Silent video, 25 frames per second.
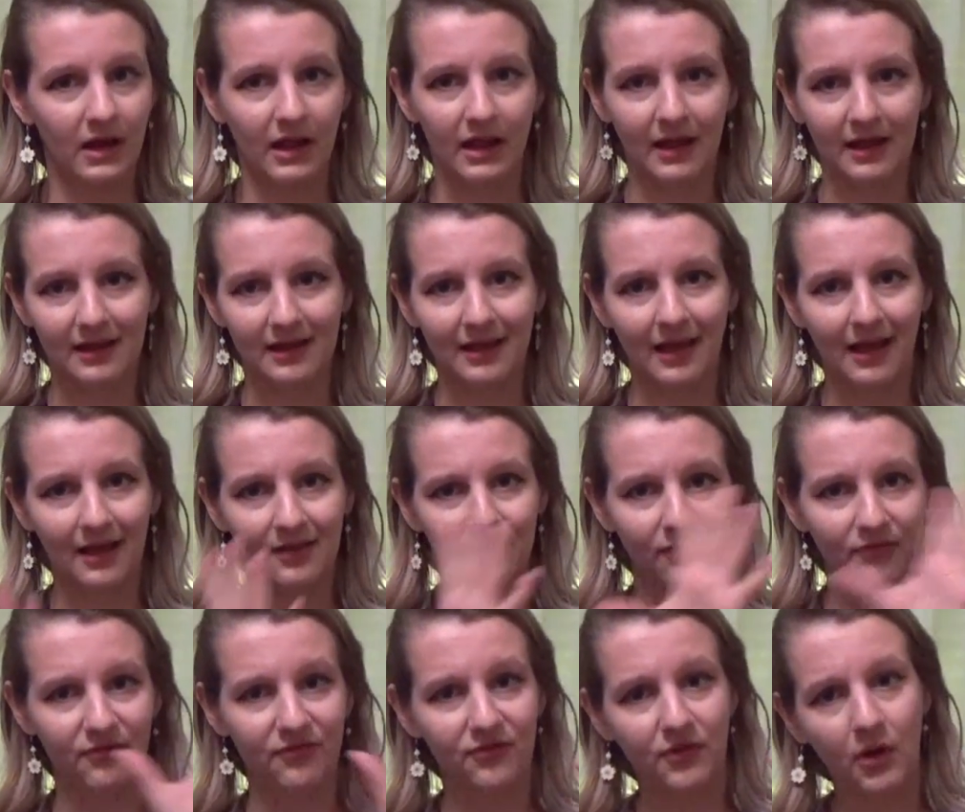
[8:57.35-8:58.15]
A kind
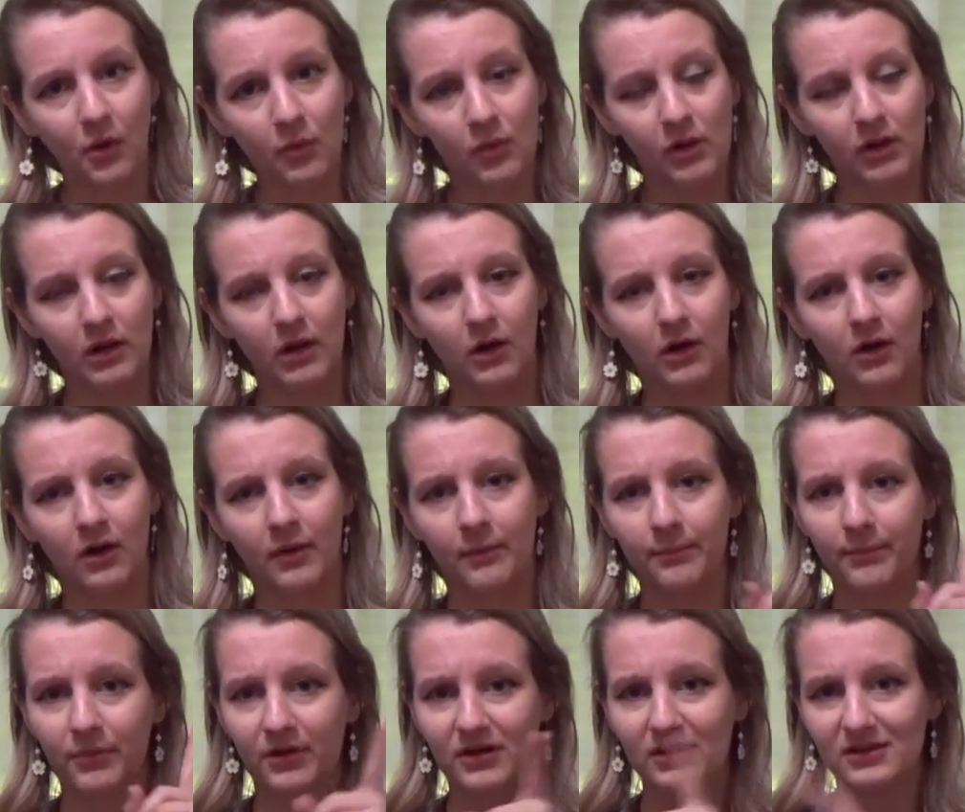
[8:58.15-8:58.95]
of sew
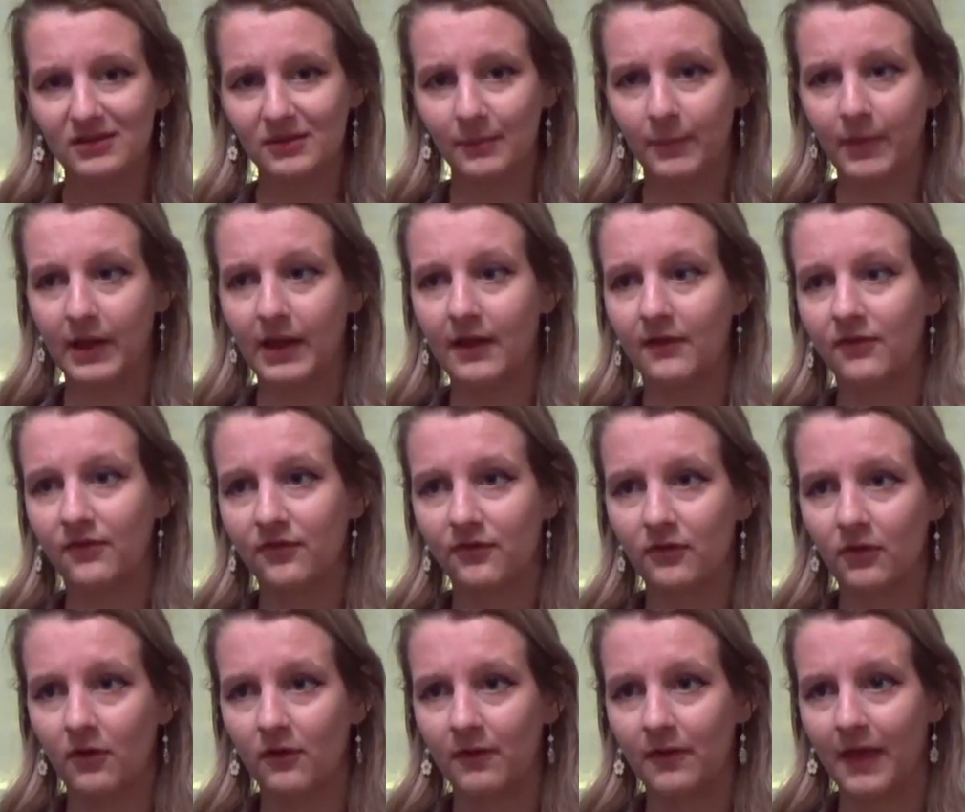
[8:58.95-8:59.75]
along, but it depends
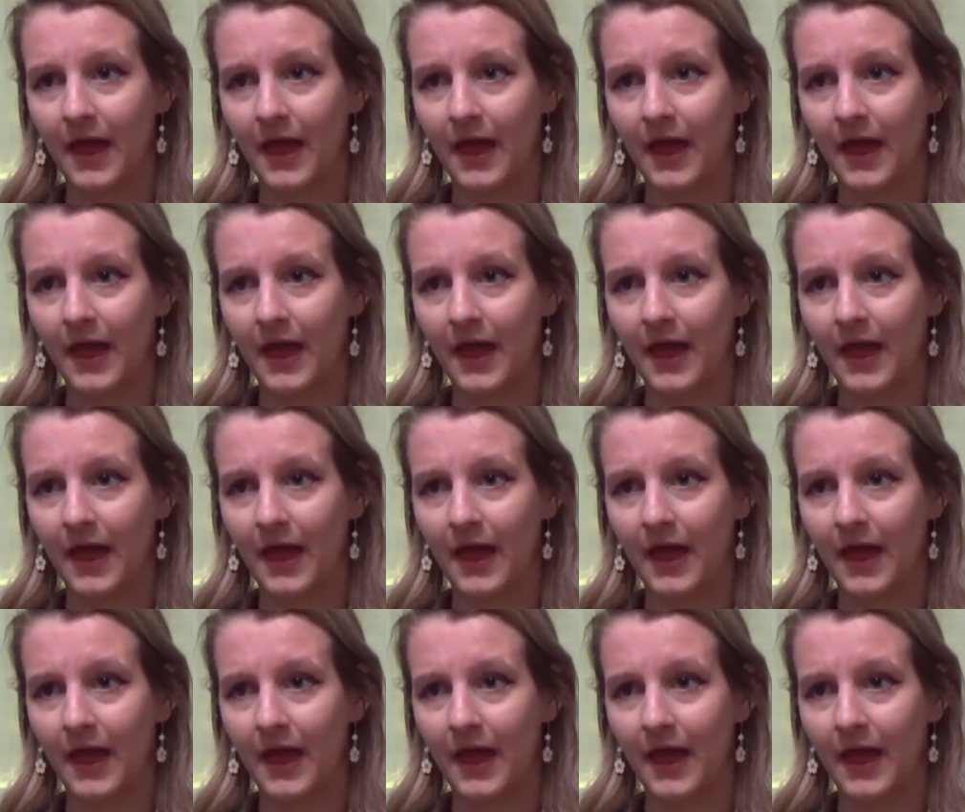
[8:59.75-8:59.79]
on